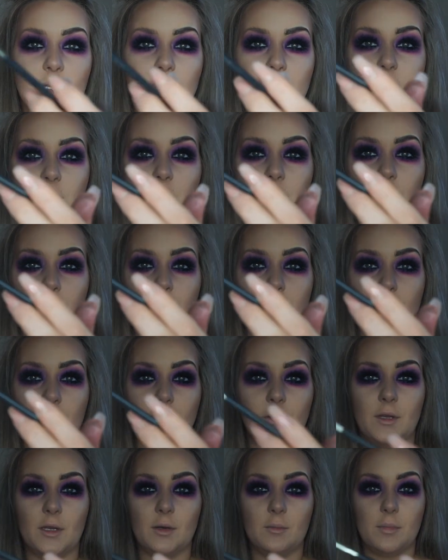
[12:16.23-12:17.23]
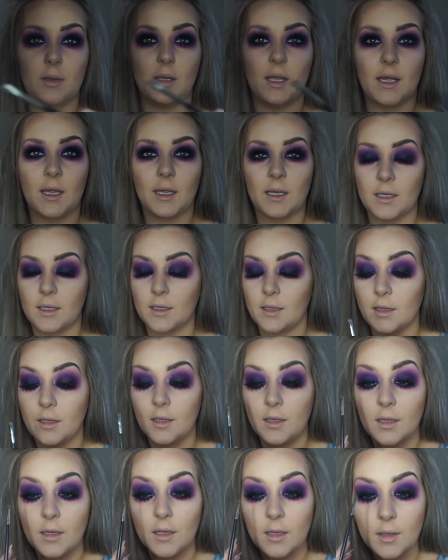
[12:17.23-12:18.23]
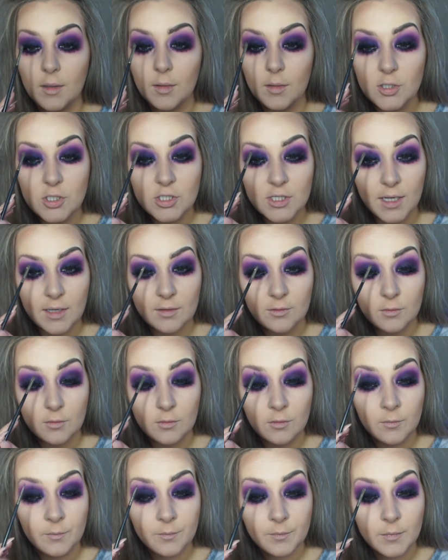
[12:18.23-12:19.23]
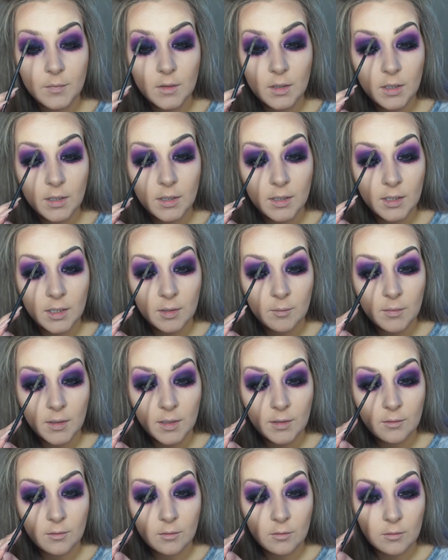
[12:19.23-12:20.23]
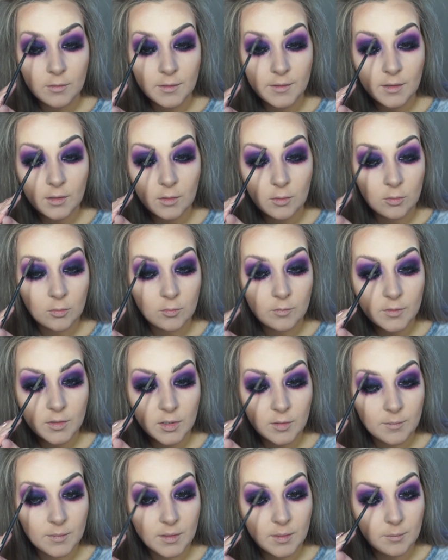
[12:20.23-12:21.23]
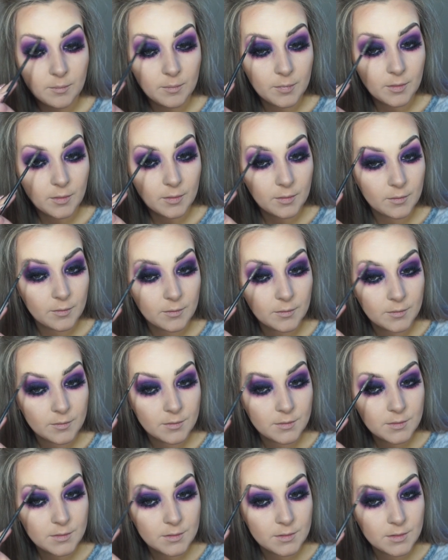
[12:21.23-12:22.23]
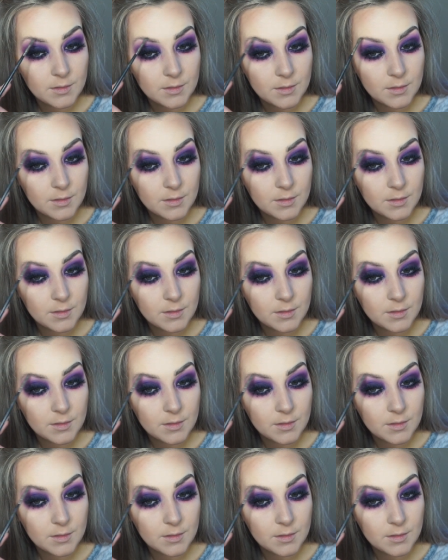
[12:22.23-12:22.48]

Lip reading: dark brown and black shadow. I'd already combed up my brows.